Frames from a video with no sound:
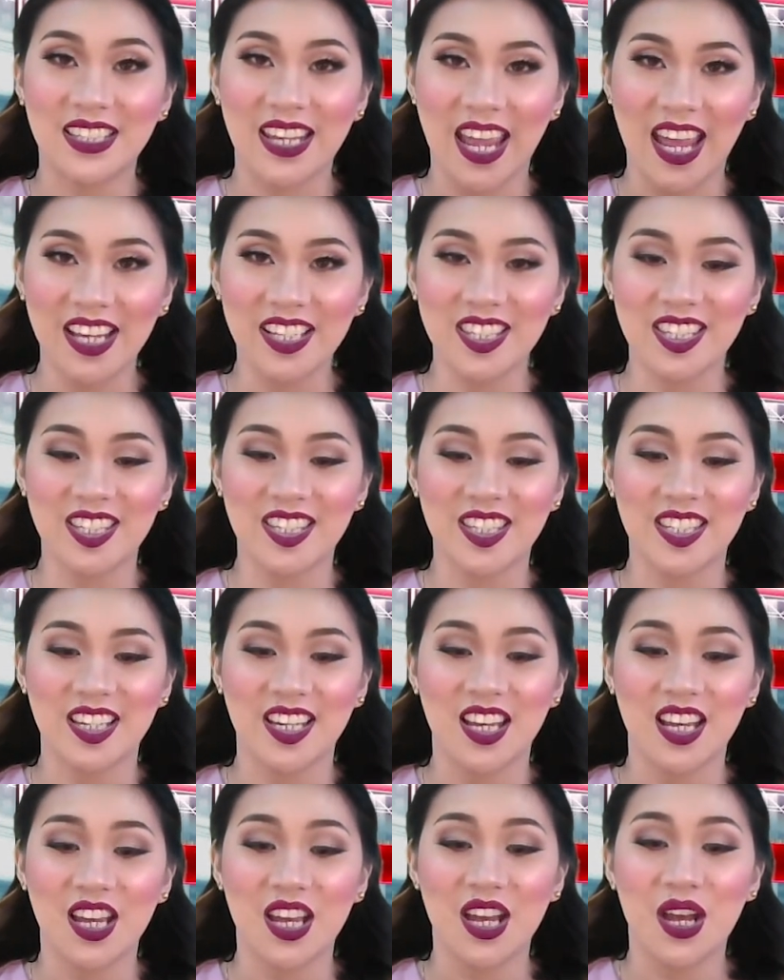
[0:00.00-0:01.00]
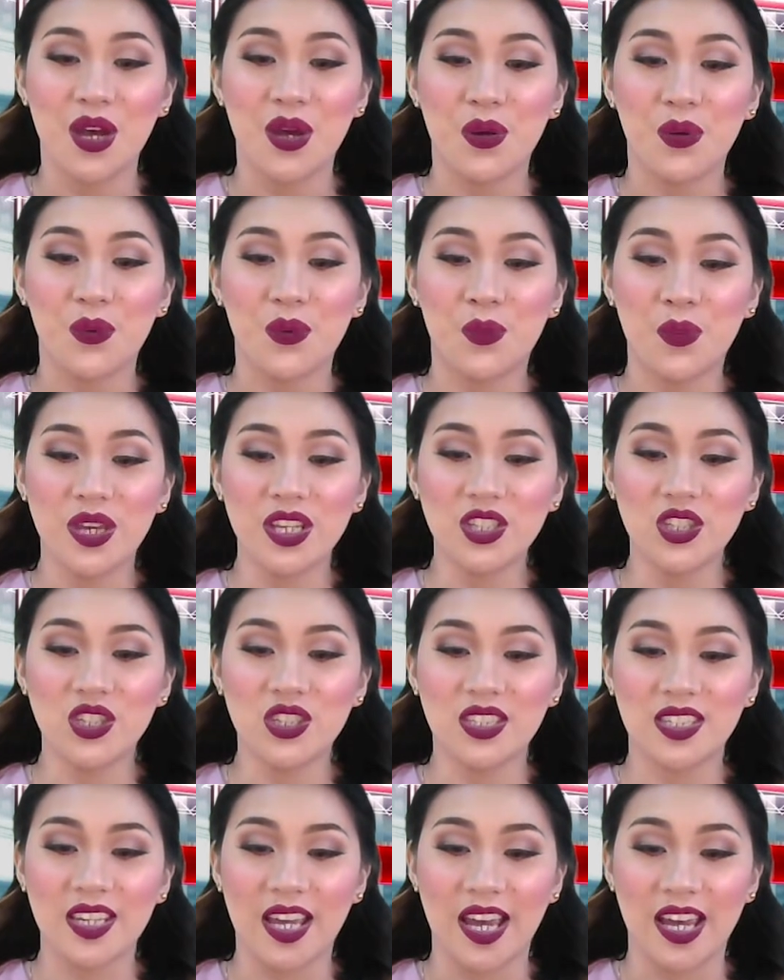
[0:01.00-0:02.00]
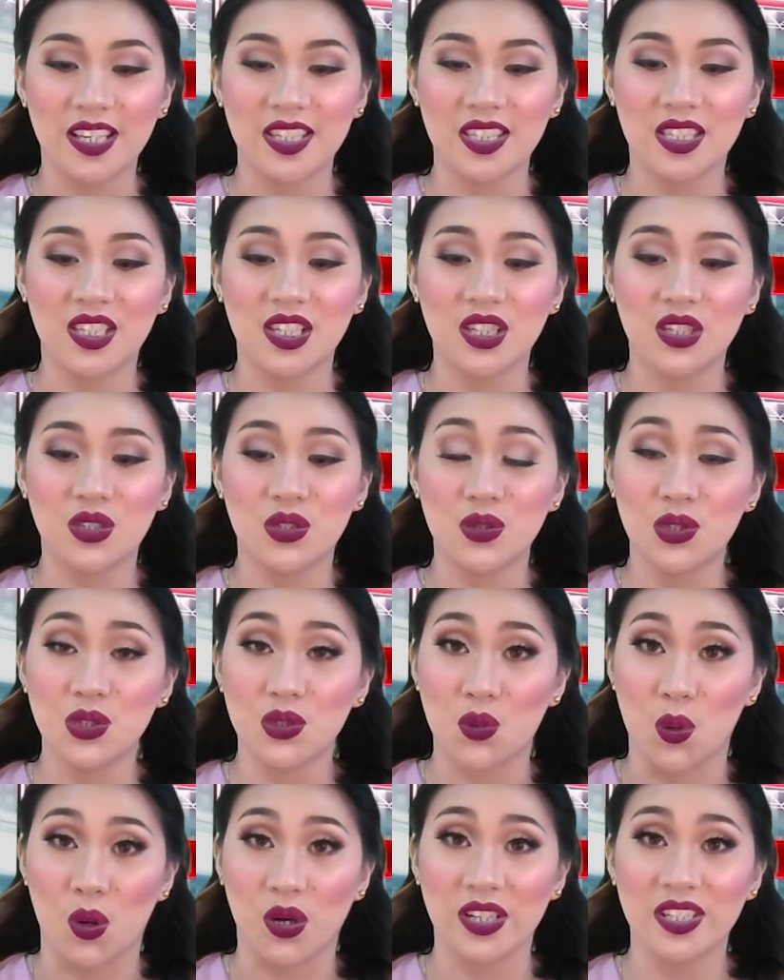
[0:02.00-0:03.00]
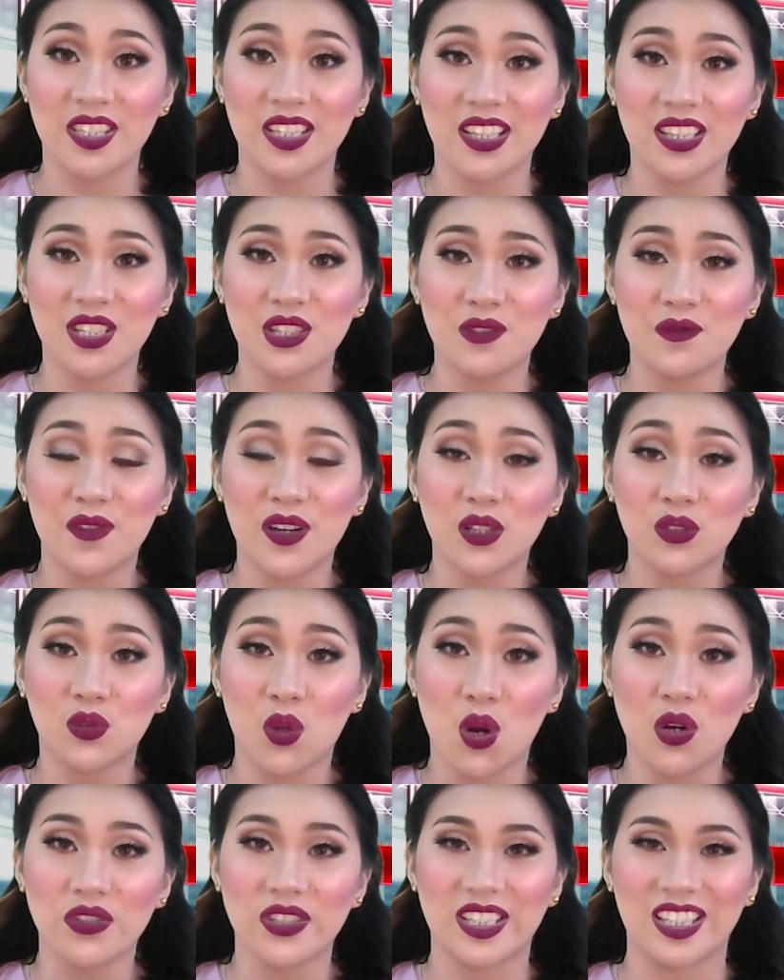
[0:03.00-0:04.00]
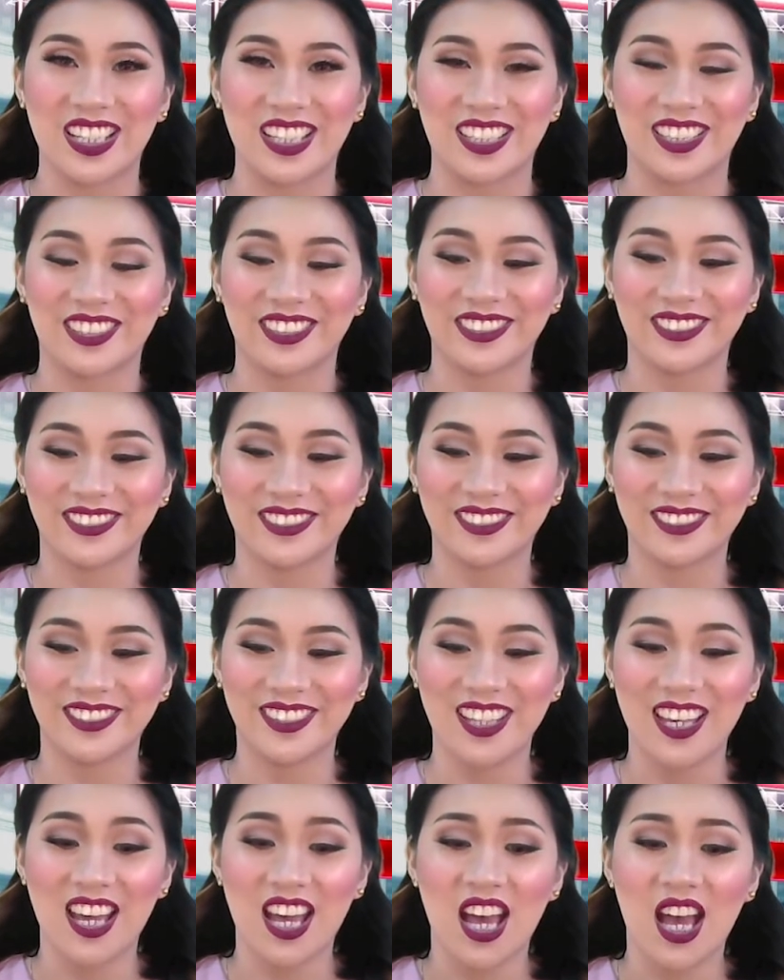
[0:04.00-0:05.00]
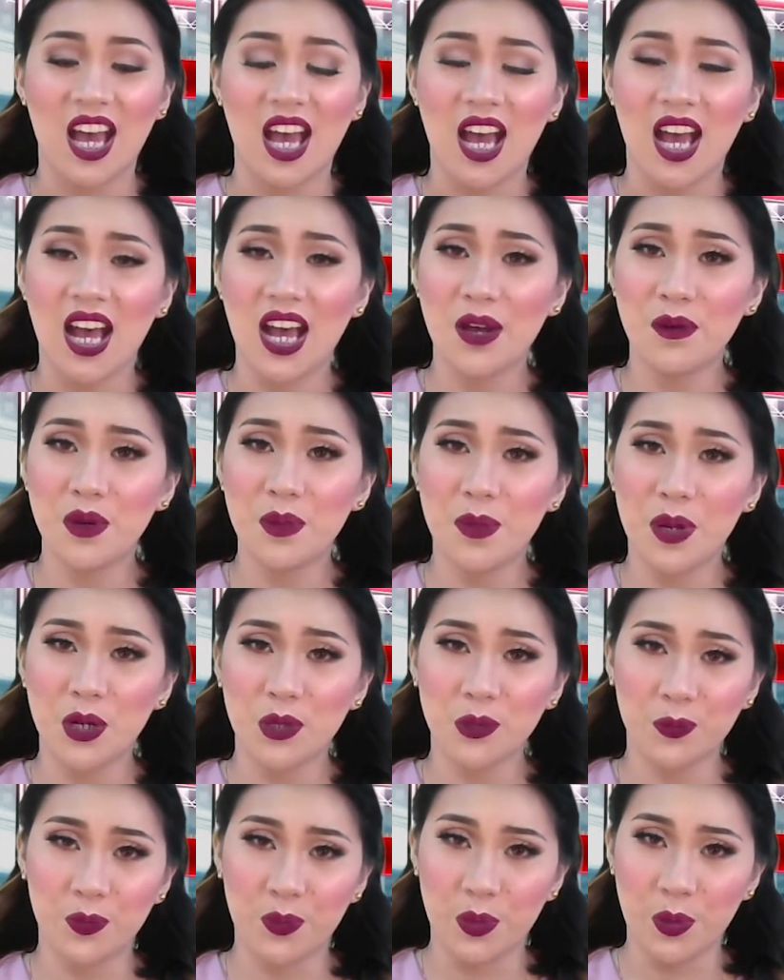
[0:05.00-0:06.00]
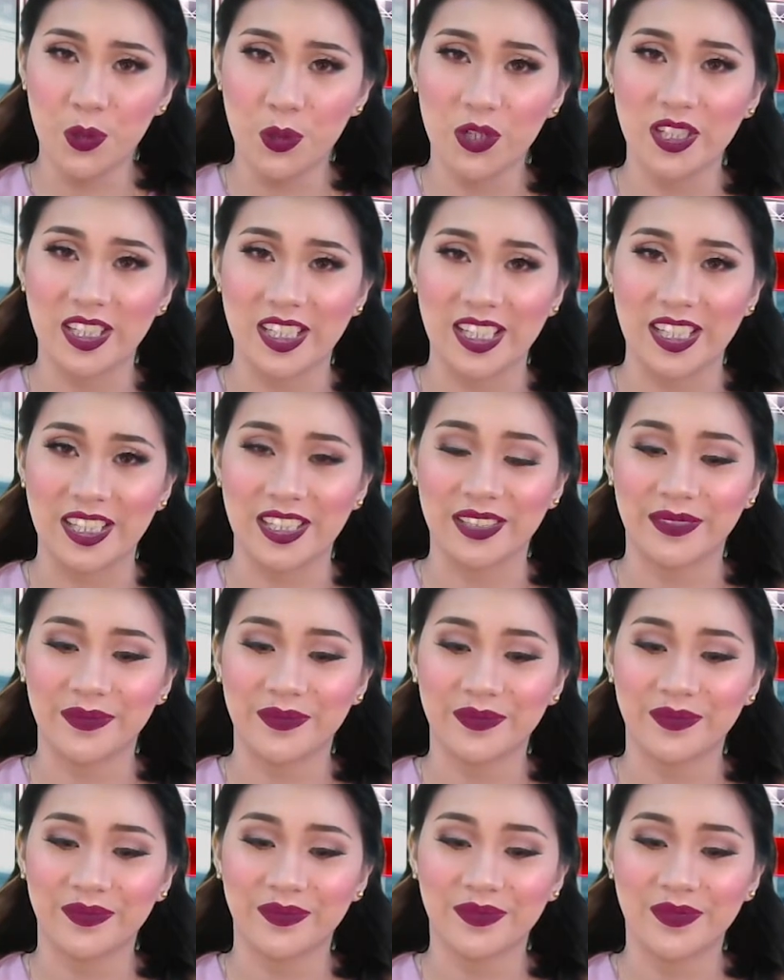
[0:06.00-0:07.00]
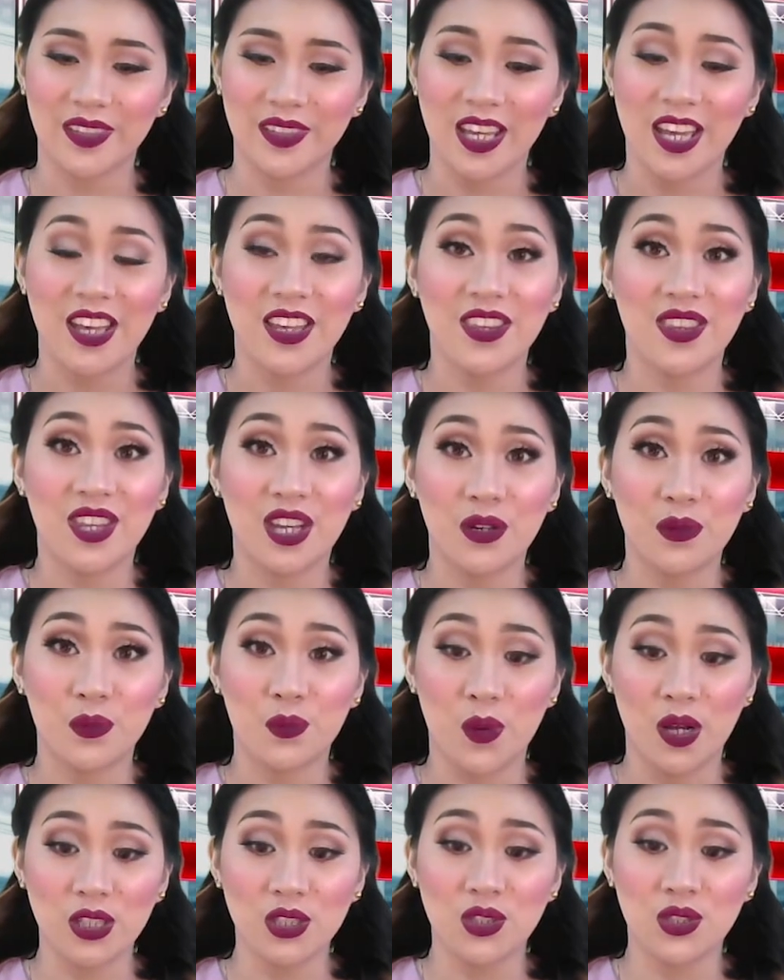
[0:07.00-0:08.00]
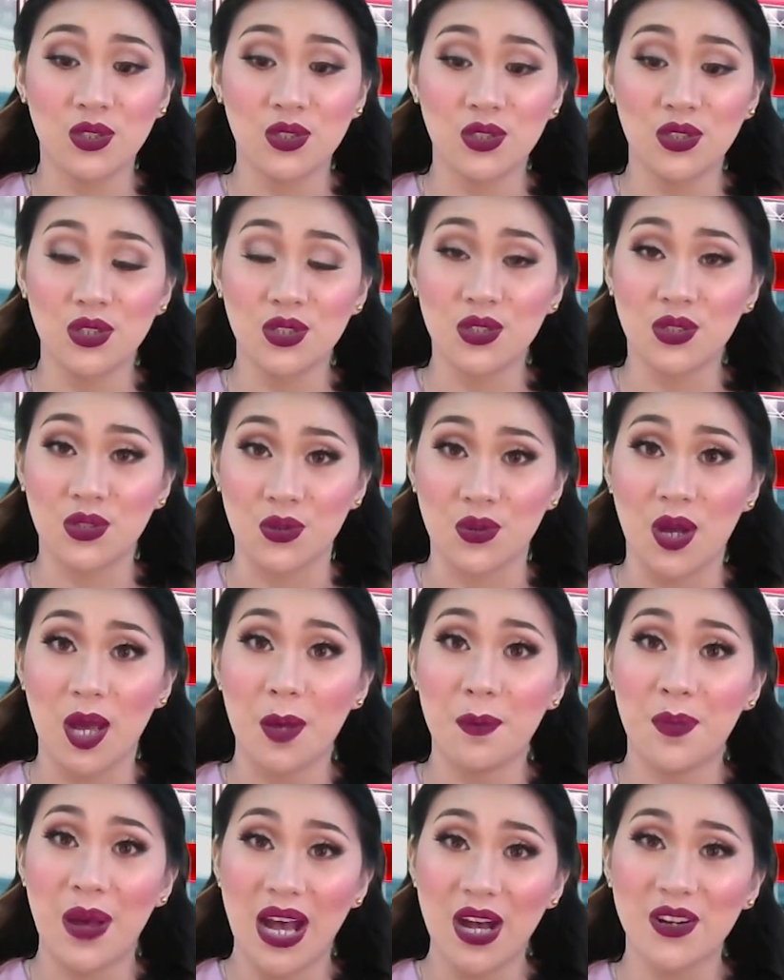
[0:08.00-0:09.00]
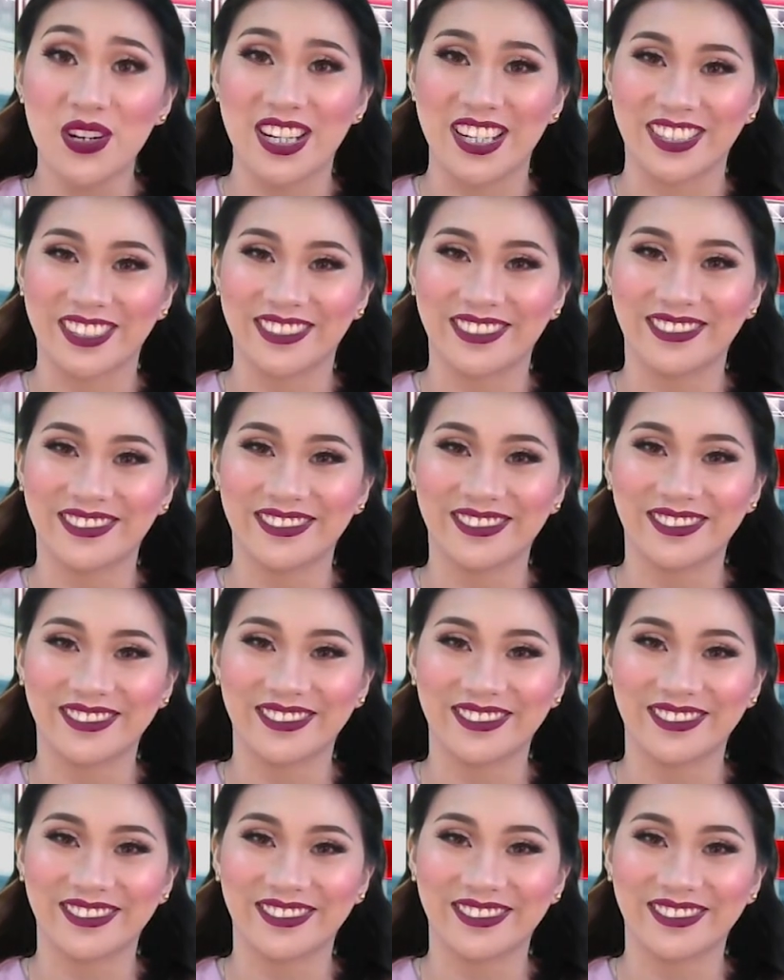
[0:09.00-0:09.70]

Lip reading: Next, which test did you score satisfactorily? How about poorly? Then what should you do about it?